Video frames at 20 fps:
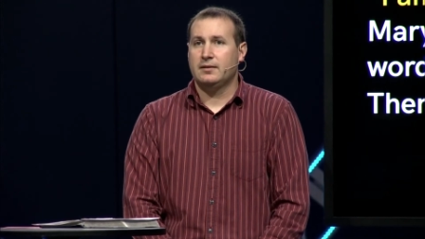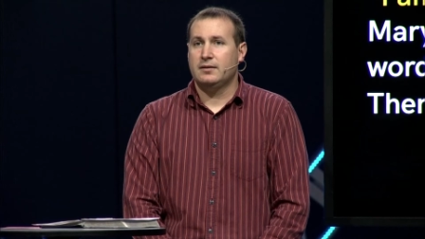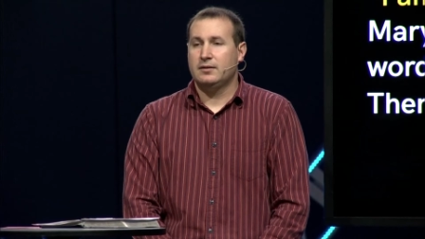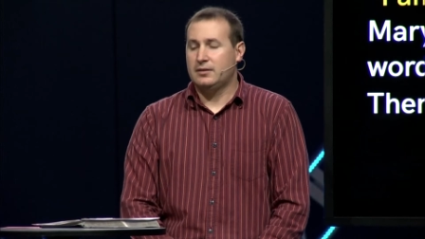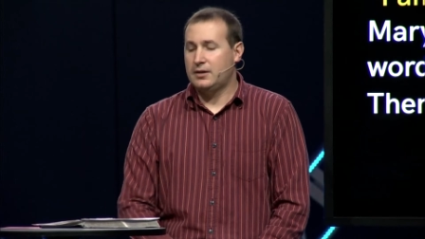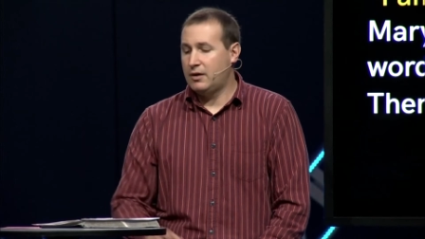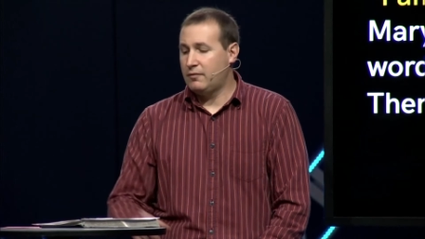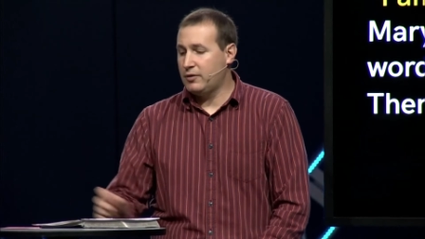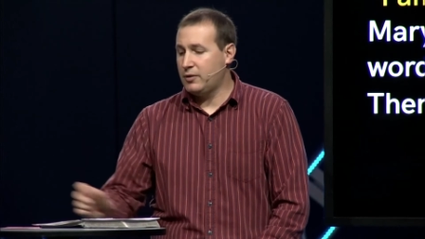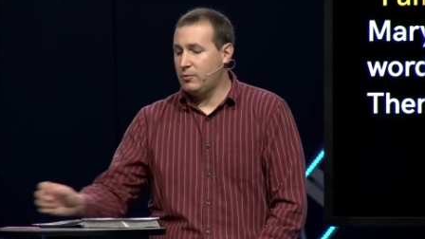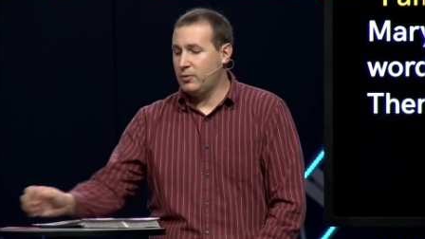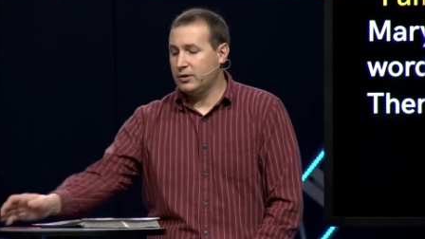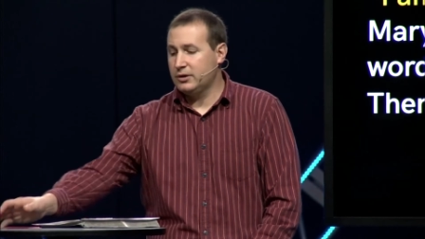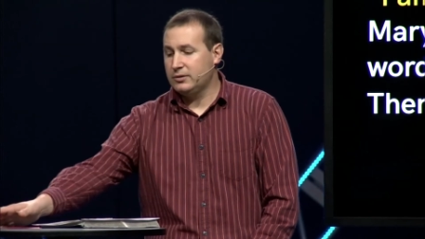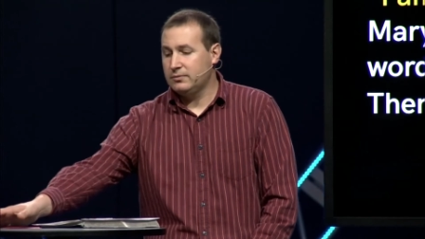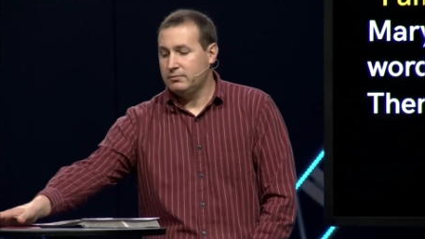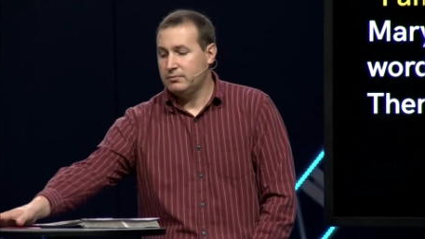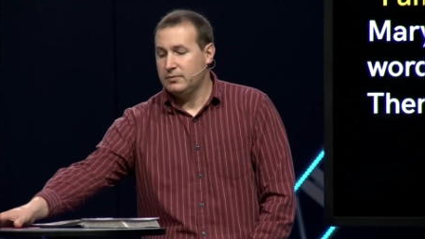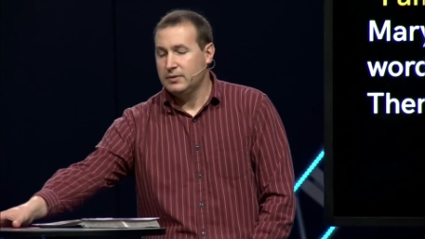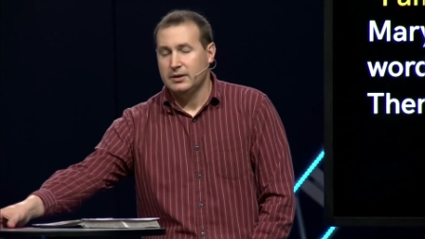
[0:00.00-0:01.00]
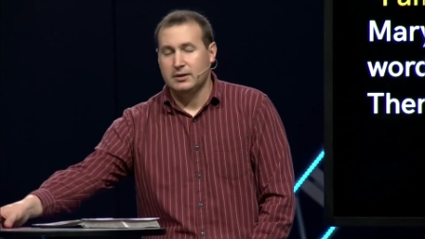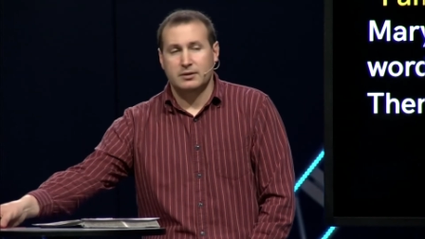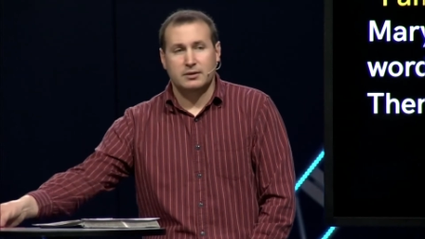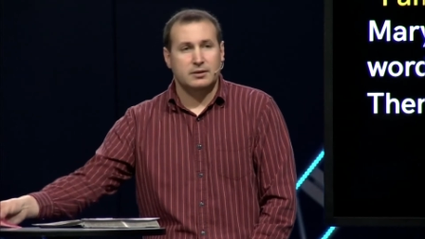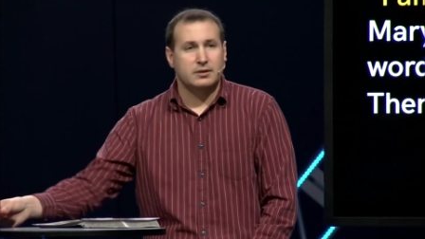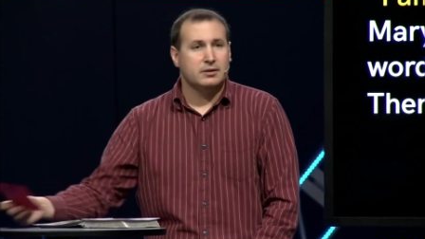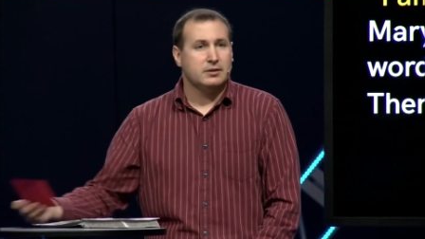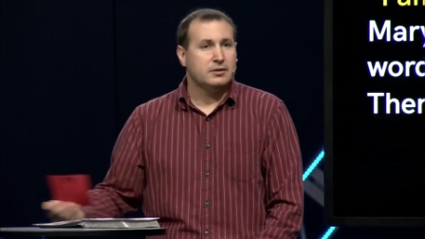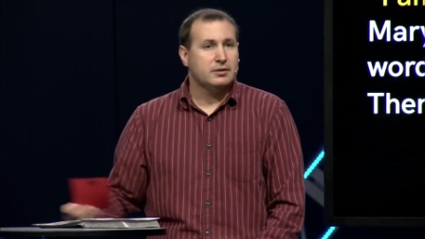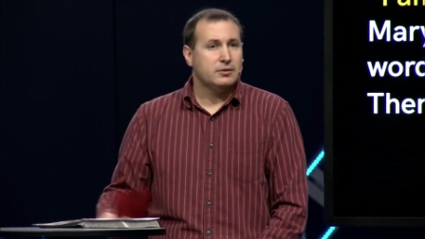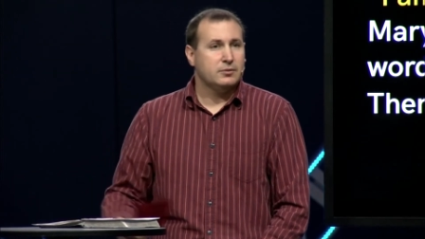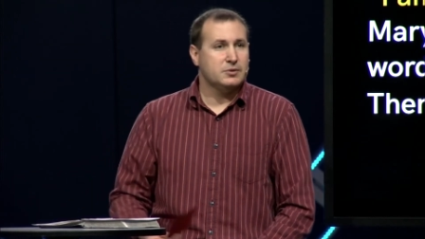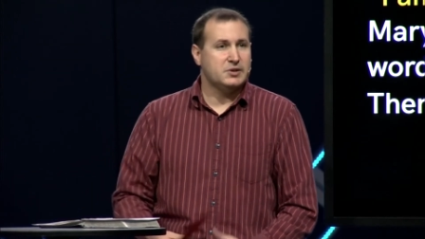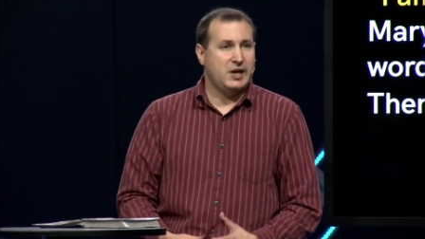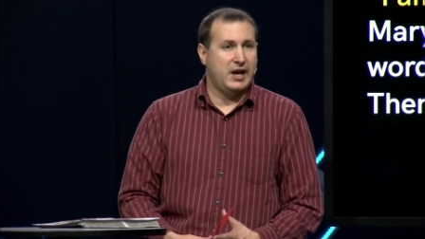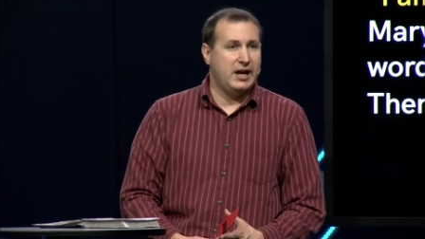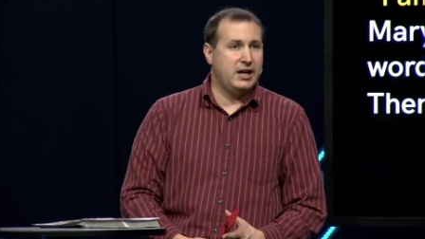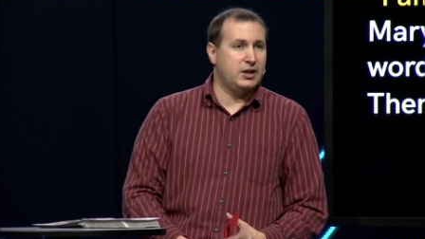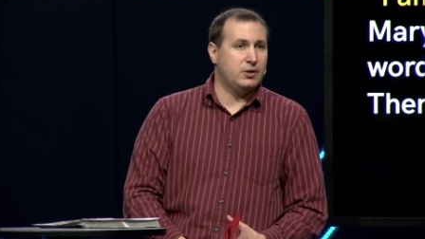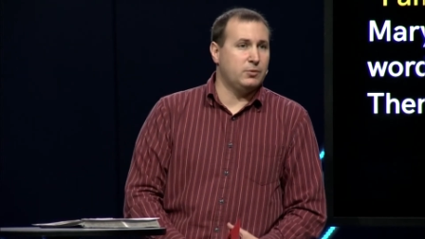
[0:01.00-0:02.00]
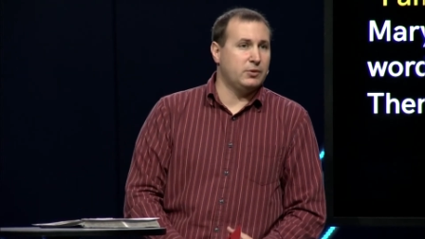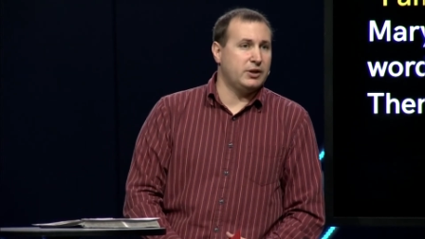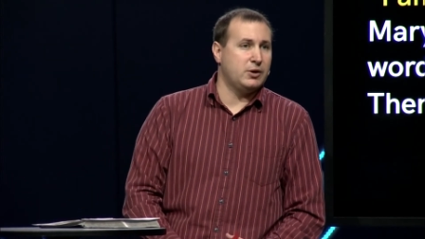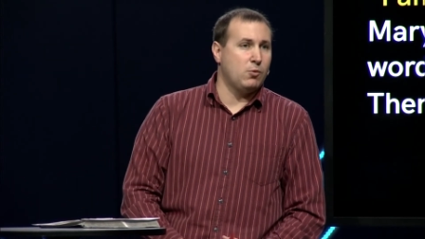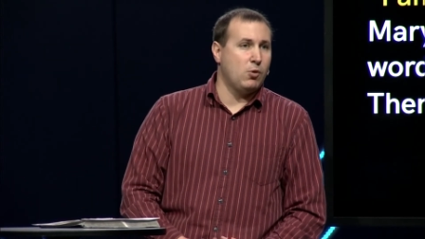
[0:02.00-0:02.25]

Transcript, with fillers: And everyone was handed when they